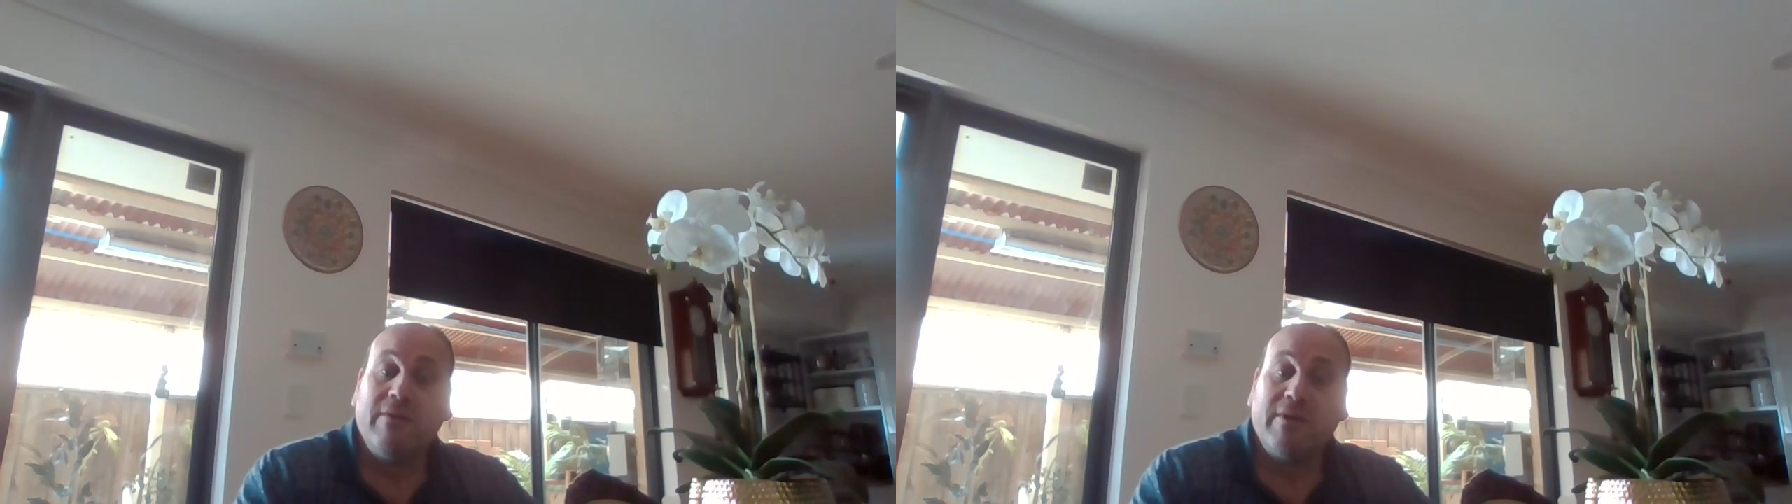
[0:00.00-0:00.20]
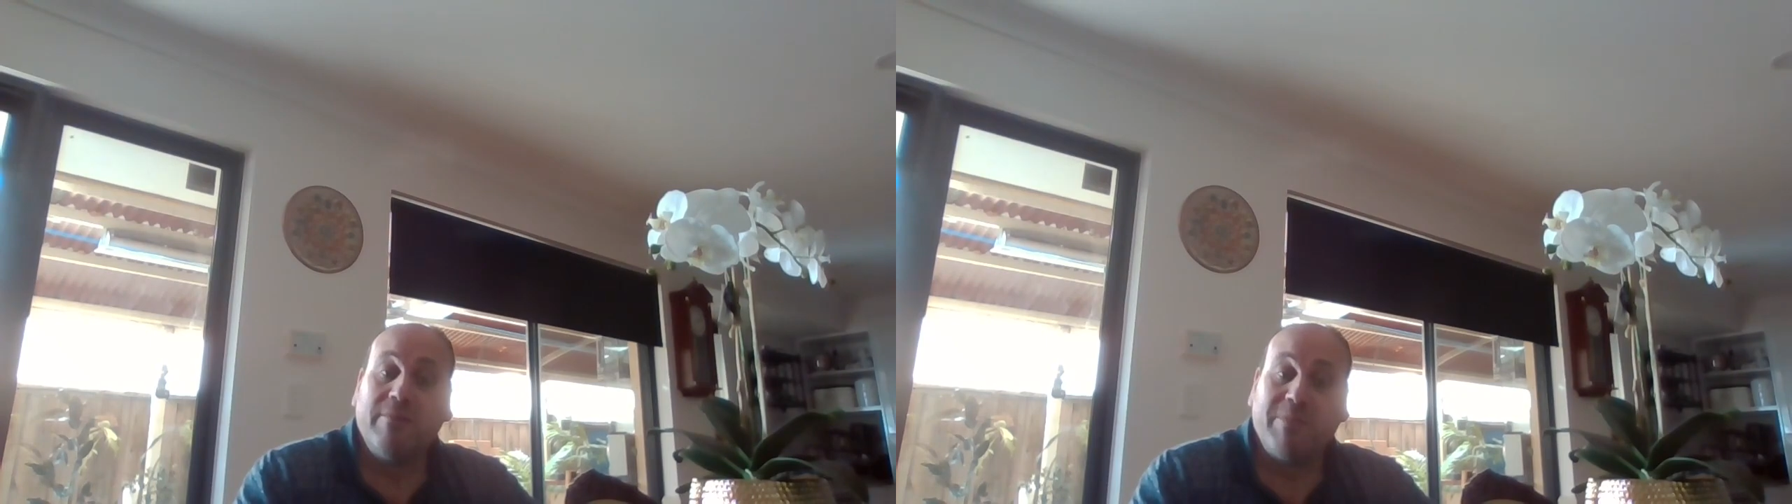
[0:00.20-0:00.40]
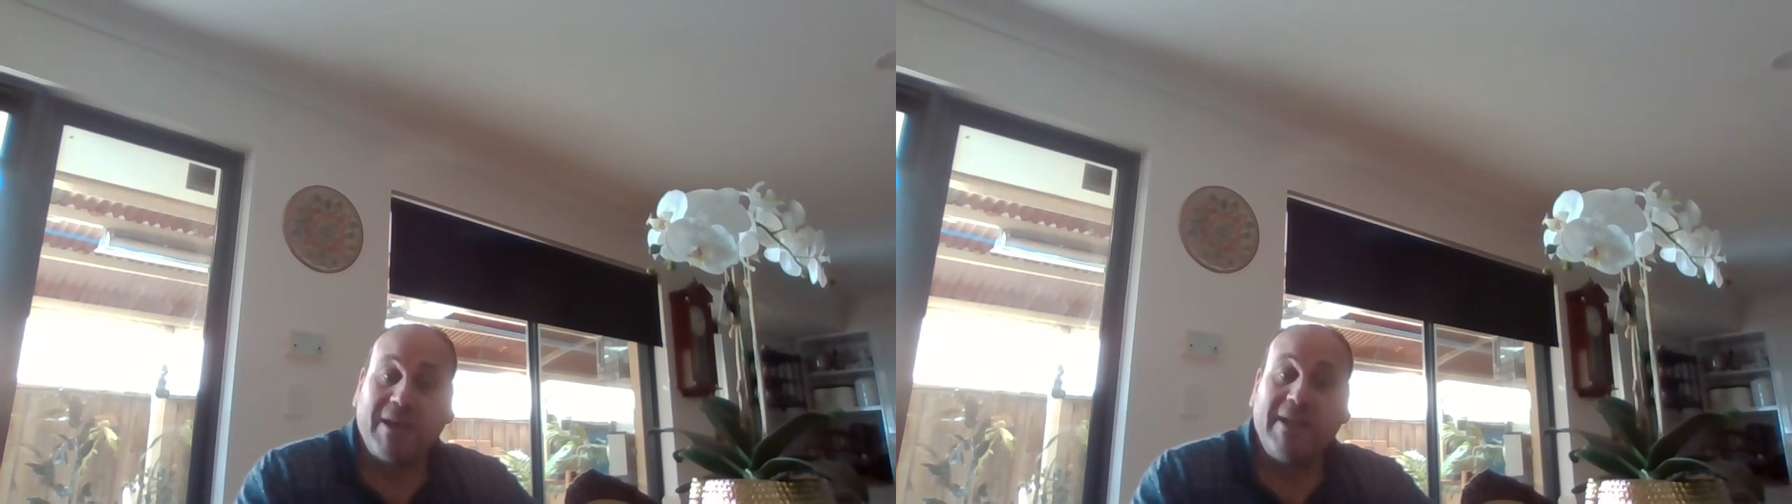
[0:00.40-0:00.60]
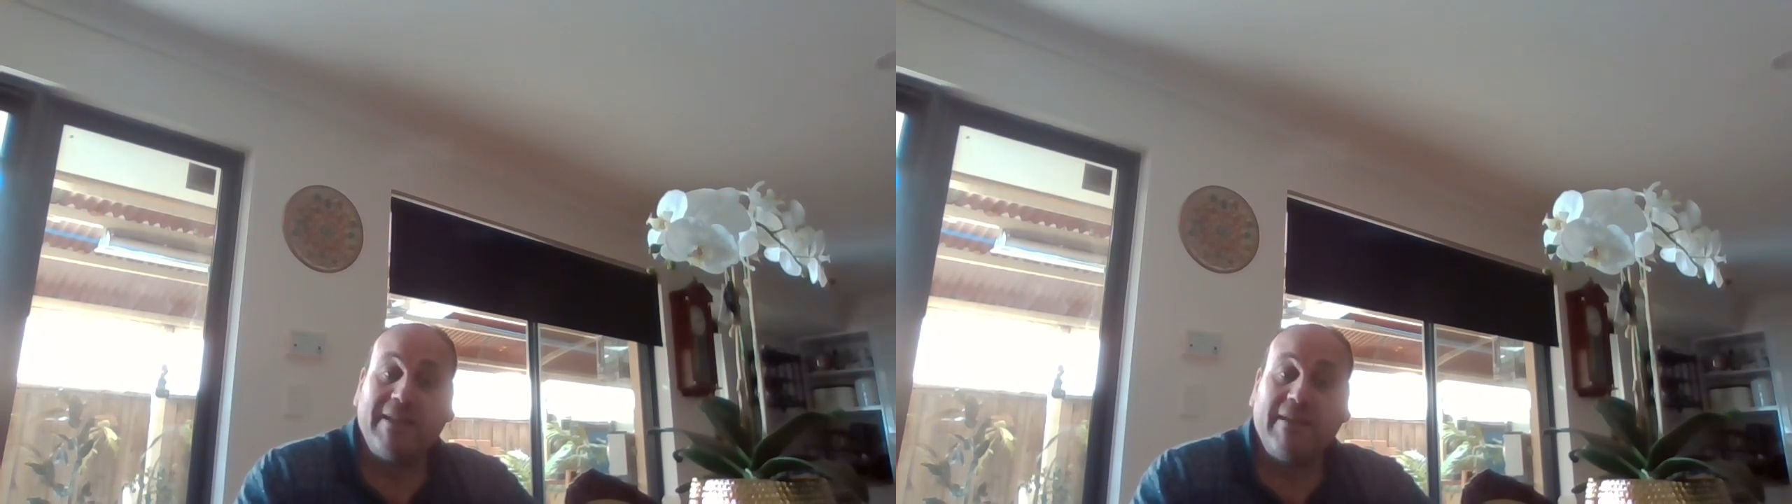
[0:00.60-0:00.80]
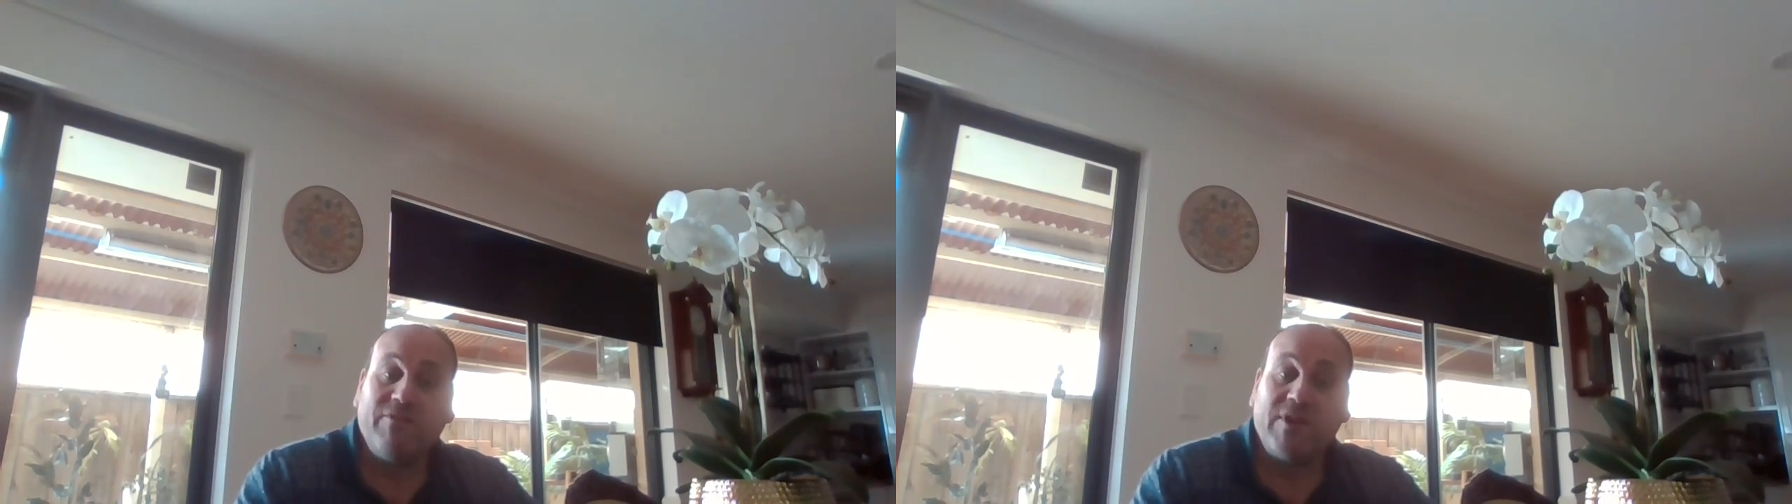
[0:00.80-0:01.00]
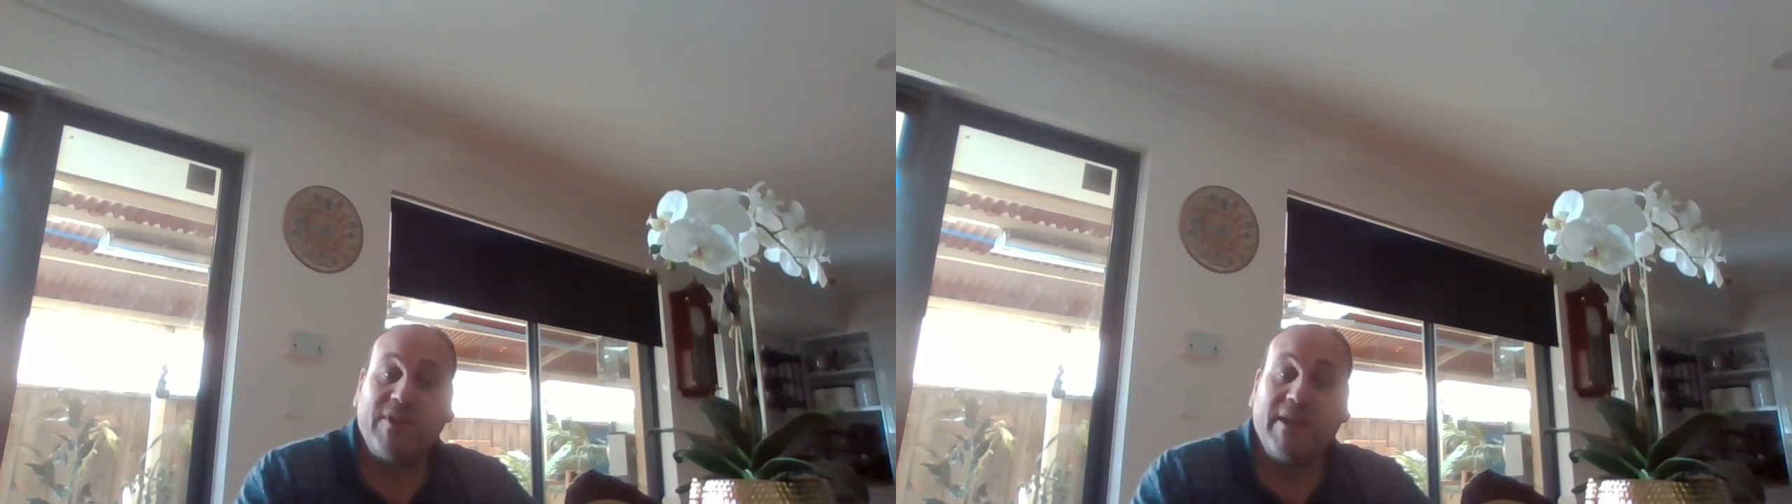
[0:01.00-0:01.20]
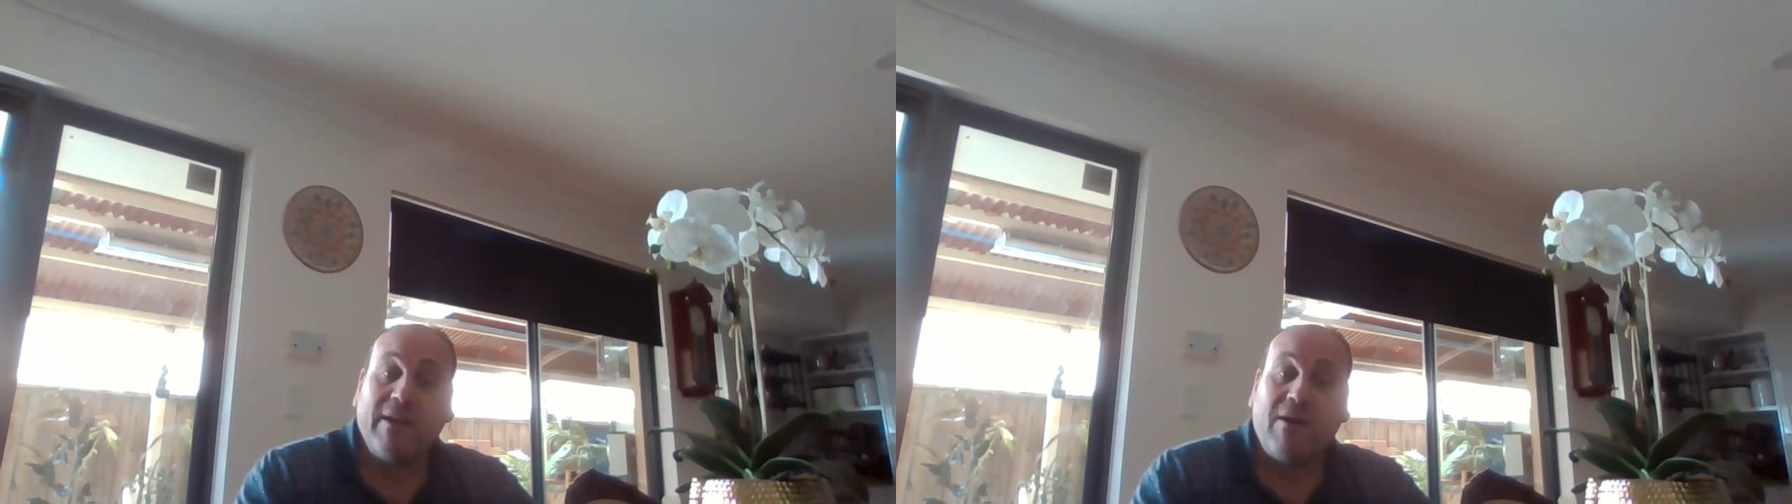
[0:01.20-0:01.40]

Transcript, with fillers: complete everything,